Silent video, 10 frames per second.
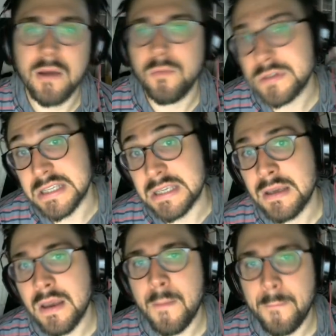We'll see.
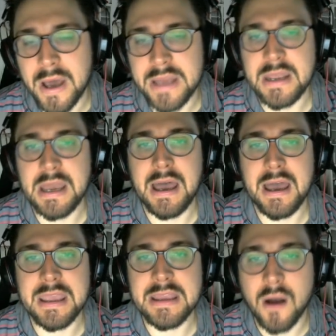But
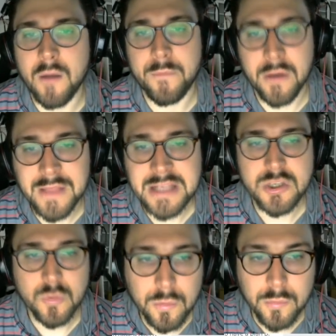it unless
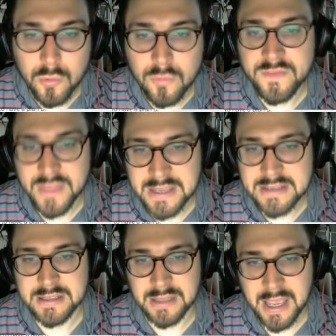you remove
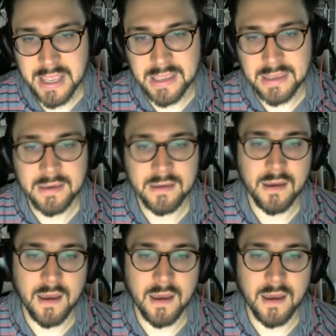things like